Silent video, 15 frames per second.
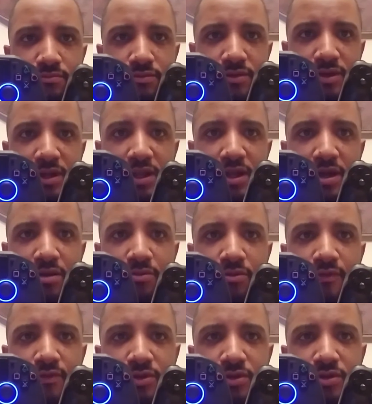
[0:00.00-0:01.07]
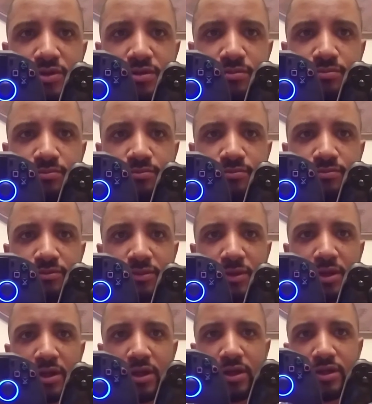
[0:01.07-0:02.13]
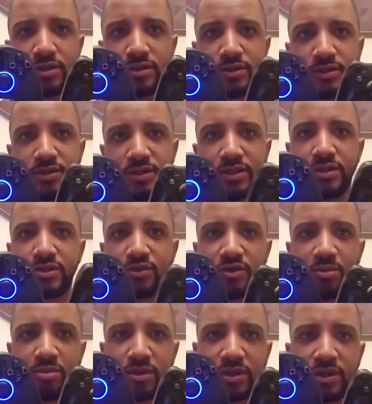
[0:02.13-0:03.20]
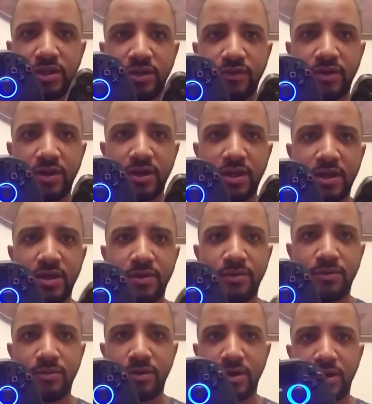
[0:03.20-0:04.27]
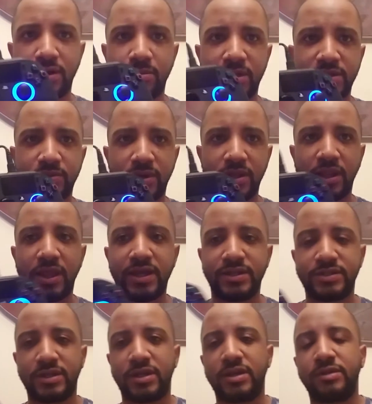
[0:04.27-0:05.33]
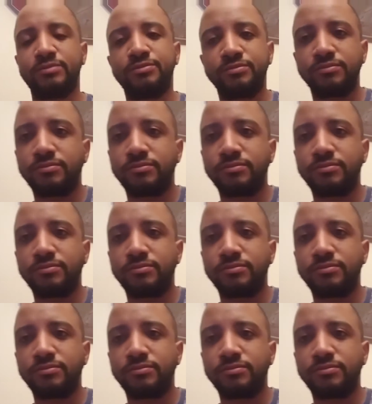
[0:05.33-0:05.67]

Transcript: the Nacon Revolution. So you see it's already plugged in right now. That's why the light's on.